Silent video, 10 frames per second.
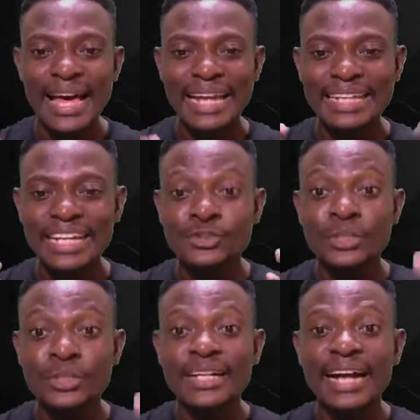
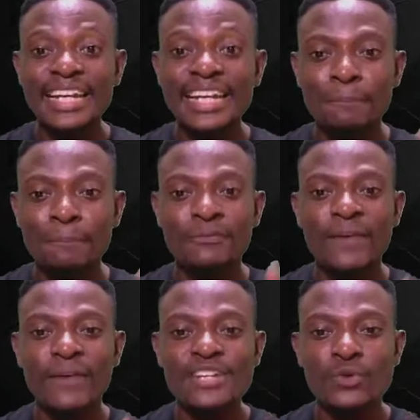electronically
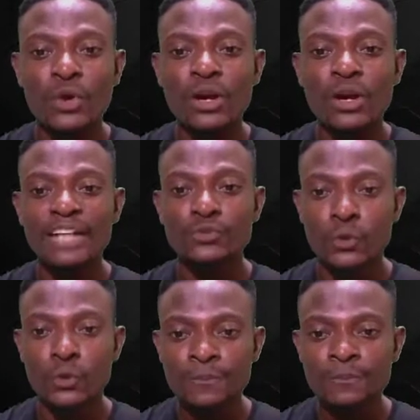amplified rock and roll.